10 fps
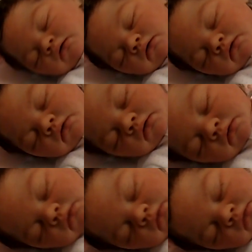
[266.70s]
that
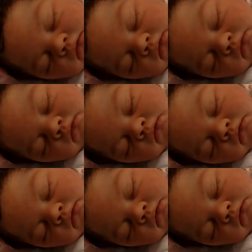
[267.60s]
sweet
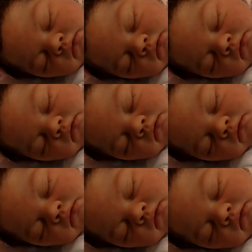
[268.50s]
baby.
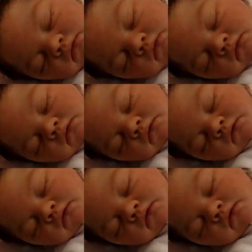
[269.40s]
What
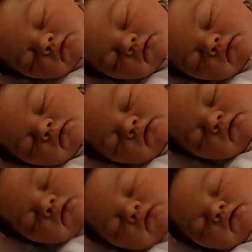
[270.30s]
a sweet
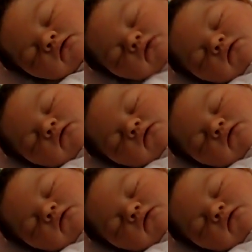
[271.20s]
girl.